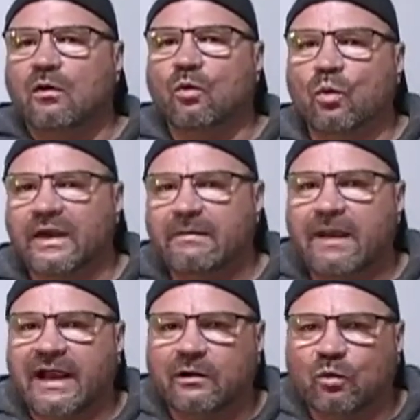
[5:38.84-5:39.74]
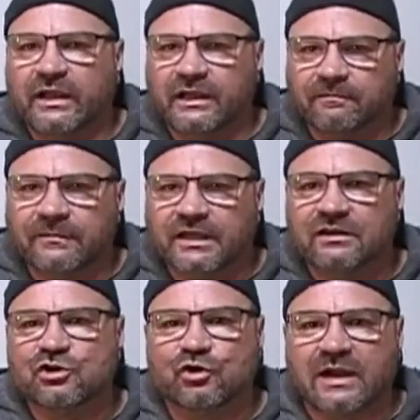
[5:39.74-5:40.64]
way back when in
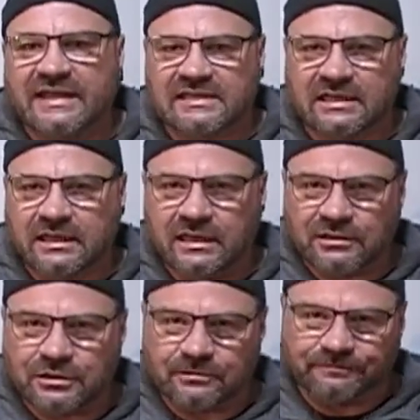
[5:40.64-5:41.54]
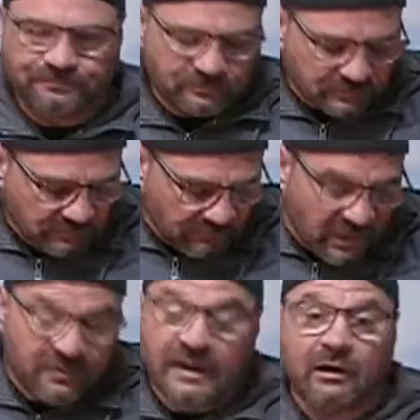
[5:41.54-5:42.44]
the Jurassic age.
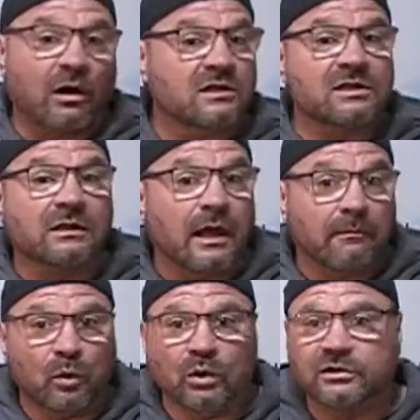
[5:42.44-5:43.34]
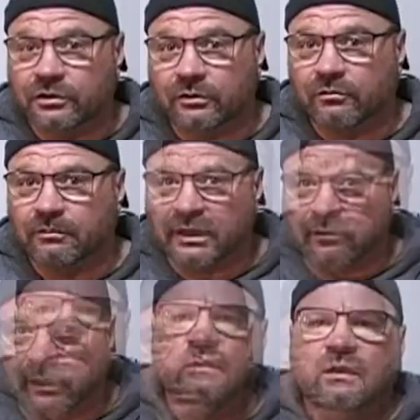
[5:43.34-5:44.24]
That cost a lot more too, by the
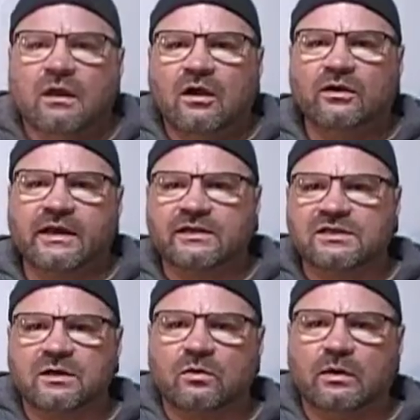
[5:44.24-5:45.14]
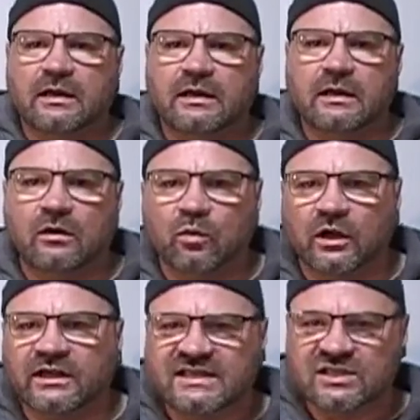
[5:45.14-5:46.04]
way. Okay, so
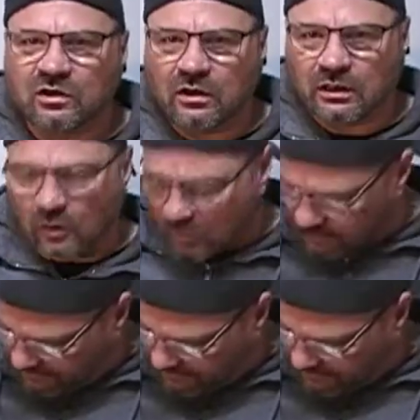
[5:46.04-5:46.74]
we're going to start on